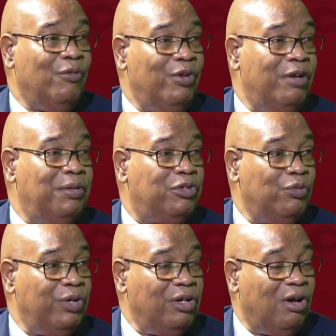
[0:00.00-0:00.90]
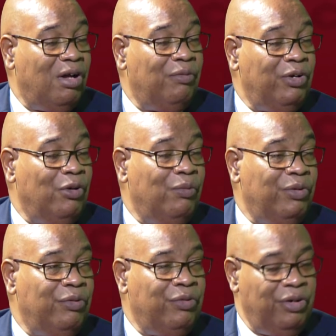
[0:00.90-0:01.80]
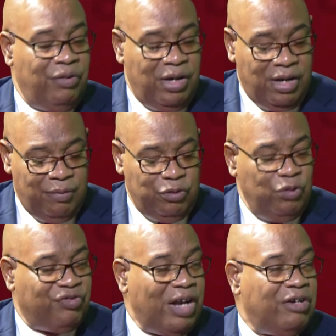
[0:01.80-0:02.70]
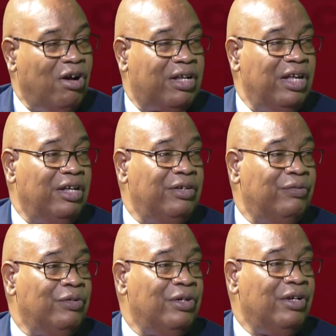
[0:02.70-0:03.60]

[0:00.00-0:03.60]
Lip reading: We were able to do dry docking